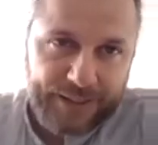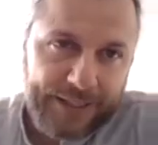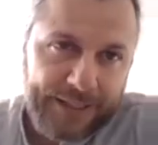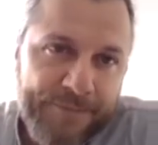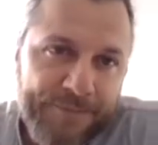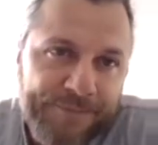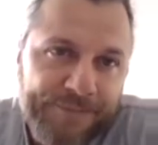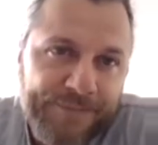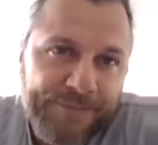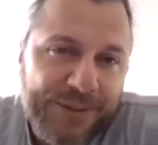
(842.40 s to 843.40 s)

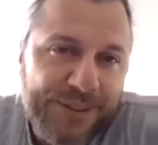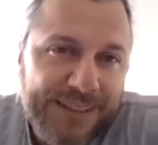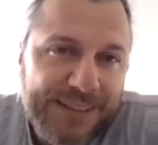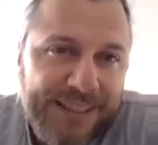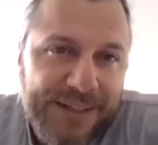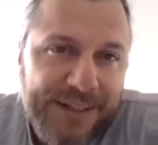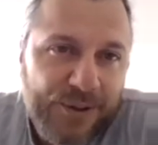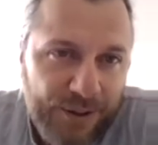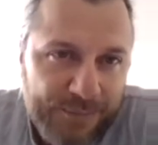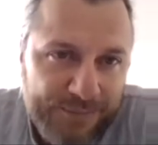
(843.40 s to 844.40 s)
What you can see in the
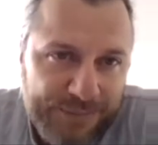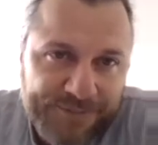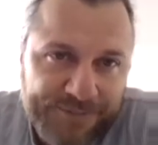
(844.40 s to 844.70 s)
columns